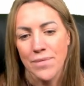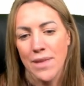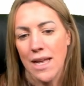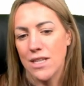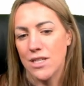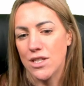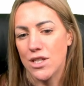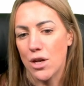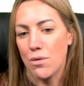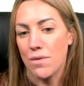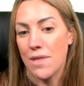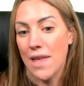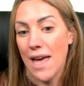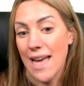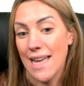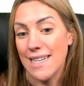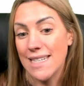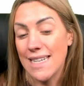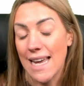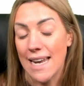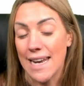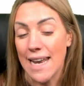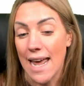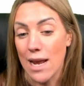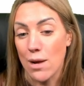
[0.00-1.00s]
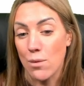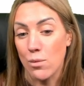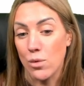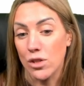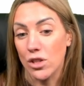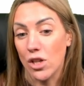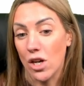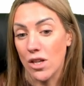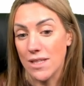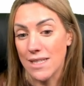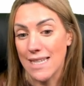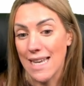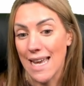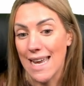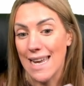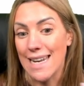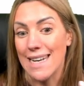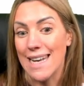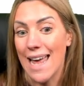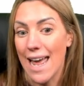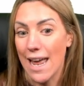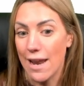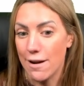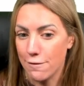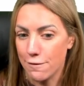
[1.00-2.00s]
And so their DNA will
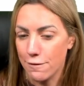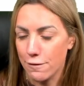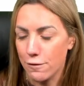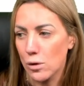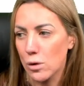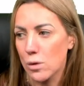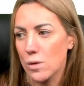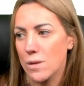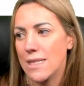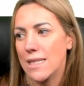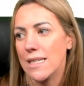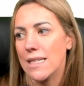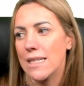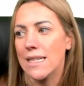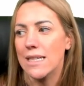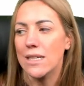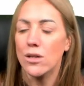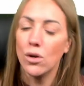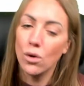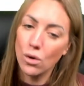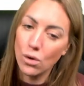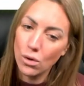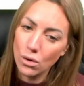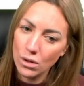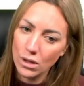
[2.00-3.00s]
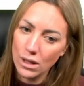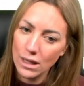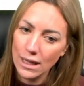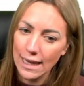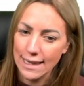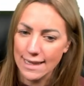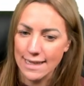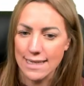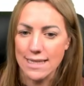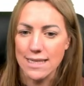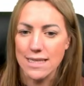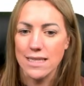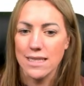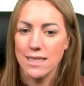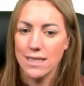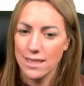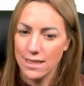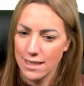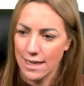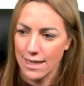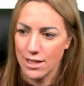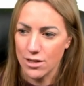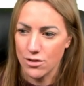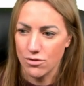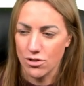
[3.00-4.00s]
contain N14 or light
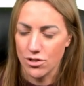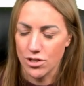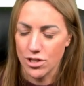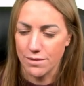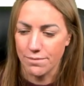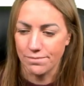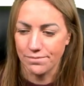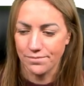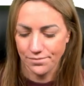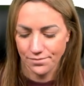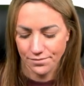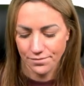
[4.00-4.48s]
nitrogen.